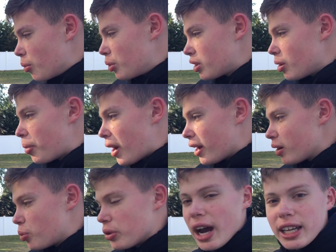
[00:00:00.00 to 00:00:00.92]
with the
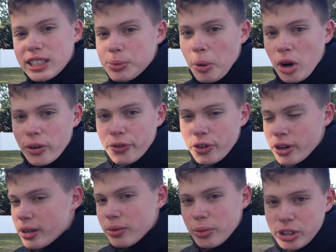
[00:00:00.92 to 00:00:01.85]
bike. We got spark for
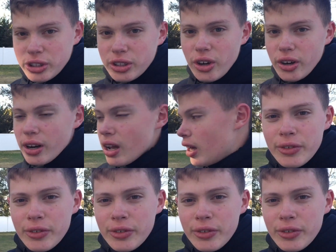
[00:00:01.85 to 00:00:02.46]
it, which is good.